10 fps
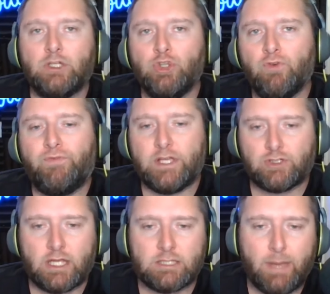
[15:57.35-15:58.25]
new
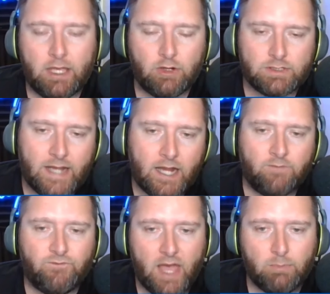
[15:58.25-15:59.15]
feature that is paying your entire
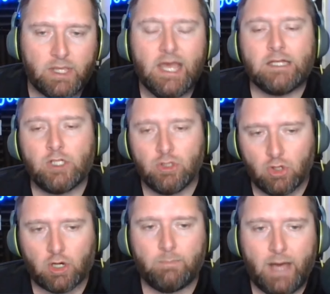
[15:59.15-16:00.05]
family to
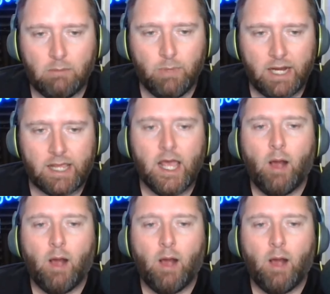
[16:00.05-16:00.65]
learn about money.